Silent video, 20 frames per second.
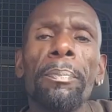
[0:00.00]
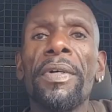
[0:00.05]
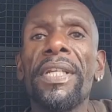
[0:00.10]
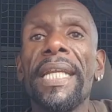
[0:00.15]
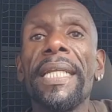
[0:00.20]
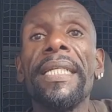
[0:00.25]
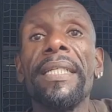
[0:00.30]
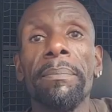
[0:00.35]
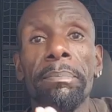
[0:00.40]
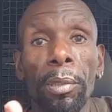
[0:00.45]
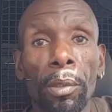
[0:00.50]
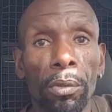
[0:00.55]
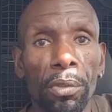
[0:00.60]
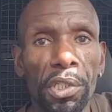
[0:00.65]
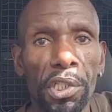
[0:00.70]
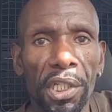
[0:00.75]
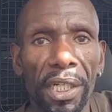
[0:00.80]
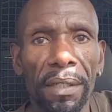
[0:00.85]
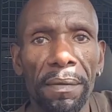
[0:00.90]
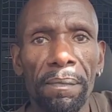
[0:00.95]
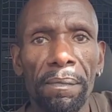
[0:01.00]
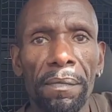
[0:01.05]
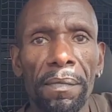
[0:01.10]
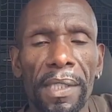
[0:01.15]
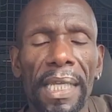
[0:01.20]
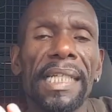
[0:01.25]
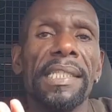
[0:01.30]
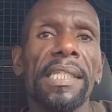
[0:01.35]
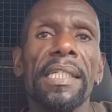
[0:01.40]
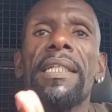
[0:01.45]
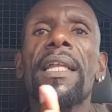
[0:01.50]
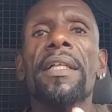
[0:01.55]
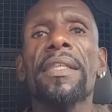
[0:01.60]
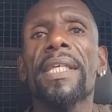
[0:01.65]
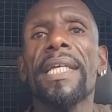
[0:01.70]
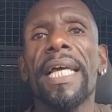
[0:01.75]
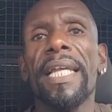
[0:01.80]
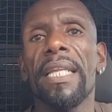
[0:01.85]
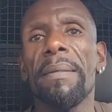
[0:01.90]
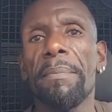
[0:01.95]
up with any bullshit. That's
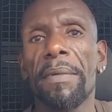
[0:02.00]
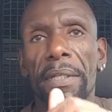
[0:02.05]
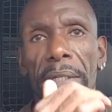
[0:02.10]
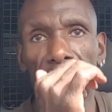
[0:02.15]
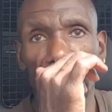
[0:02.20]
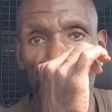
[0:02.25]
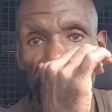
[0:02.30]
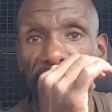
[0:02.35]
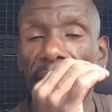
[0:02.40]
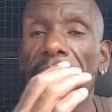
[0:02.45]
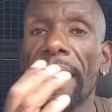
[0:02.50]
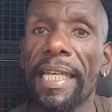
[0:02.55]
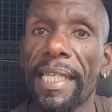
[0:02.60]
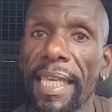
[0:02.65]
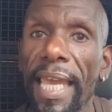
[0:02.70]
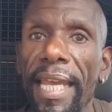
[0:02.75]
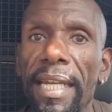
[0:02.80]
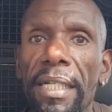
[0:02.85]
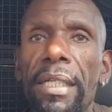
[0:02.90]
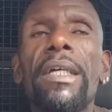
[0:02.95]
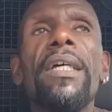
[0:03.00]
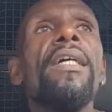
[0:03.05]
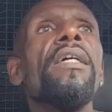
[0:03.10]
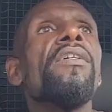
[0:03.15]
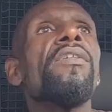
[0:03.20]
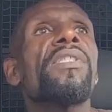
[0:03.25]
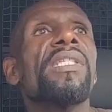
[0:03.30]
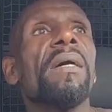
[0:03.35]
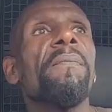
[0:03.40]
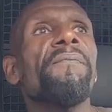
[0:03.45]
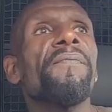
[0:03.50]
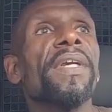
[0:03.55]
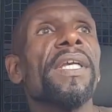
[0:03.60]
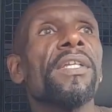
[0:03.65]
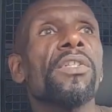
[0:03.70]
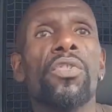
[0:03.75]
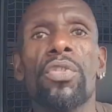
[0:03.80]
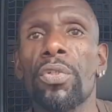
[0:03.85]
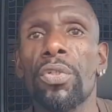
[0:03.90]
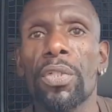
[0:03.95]
another element of strength. Again,
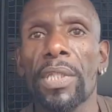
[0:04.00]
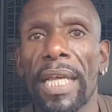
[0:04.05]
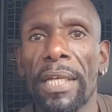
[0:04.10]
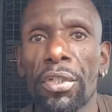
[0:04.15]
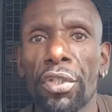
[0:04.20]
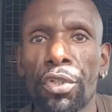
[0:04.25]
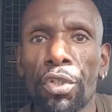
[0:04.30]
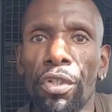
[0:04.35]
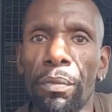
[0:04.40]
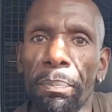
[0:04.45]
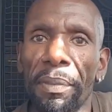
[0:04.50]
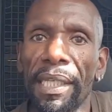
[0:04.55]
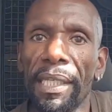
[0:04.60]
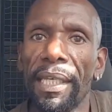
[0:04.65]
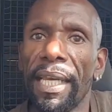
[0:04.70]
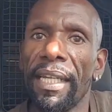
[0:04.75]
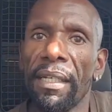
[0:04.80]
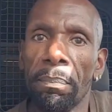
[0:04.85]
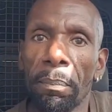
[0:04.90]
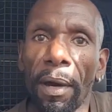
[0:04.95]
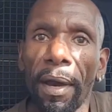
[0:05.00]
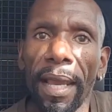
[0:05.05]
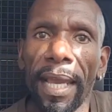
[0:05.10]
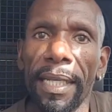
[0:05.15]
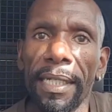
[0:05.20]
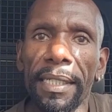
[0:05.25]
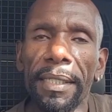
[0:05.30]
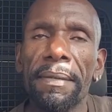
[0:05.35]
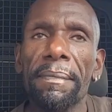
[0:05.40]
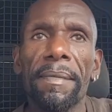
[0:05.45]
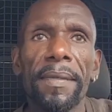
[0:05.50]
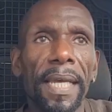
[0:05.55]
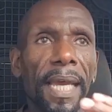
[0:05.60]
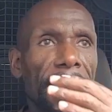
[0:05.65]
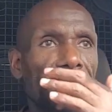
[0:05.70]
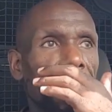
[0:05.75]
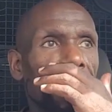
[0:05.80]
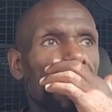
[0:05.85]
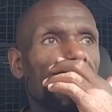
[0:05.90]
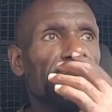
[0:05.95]
something that should be admired
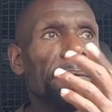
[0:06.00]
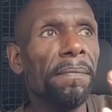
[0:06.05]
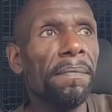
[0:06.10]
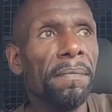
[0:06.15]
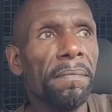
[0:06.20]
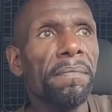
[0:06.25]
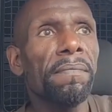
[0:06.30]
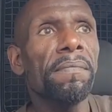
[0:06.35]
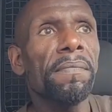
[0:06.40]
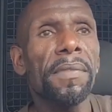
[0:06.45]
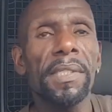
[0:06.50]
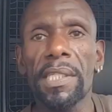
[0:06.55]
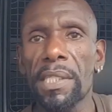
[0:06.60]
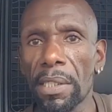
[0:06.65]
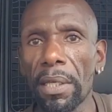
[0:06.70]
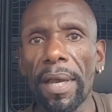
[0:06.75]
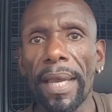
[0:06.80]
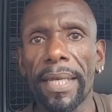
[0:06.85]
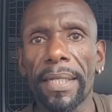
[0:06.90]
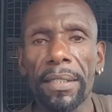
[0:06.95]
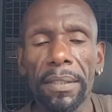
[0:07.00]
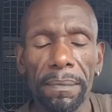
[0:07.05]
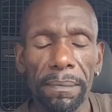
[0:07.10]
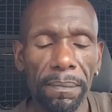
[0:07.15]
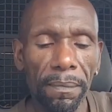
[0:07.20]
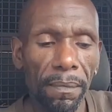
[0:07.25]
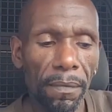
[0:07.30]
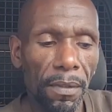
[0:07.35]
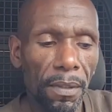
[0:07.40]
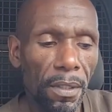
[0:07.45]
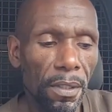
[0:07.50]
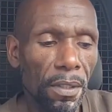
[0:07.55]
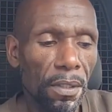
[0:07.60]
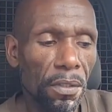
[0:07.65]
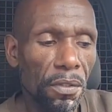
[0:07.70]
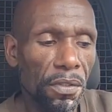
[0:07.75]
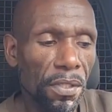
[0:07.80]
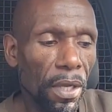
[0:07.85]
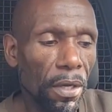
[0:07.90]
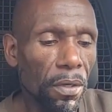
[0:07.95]
and desired.
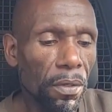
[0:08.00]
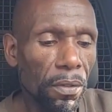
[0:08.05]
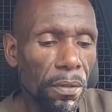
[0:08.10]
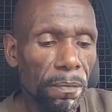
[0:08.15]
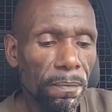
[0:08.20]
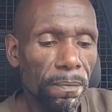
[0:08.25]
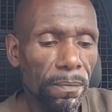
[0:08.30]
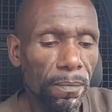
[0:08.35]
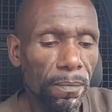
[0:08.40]
So